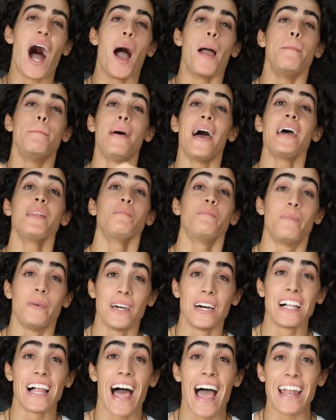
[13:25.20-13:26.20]
I bet
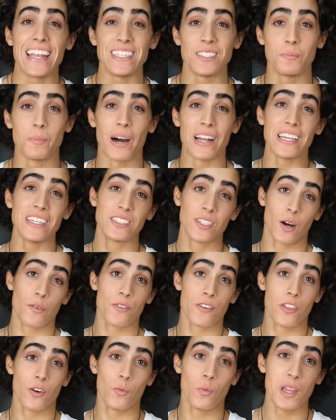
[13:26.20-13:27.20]
Bill had his buddies
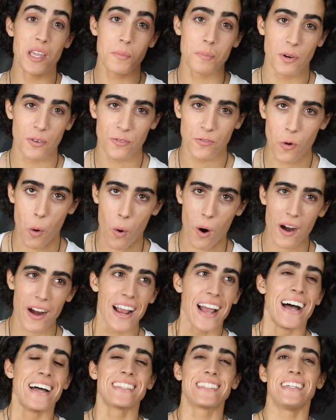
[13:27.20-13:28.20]
over the week
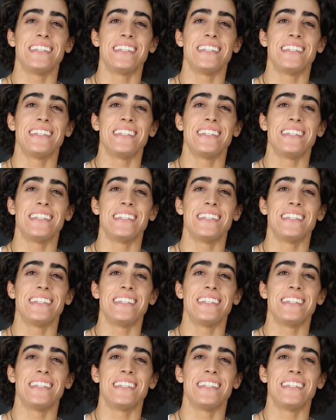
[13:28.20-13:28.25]
before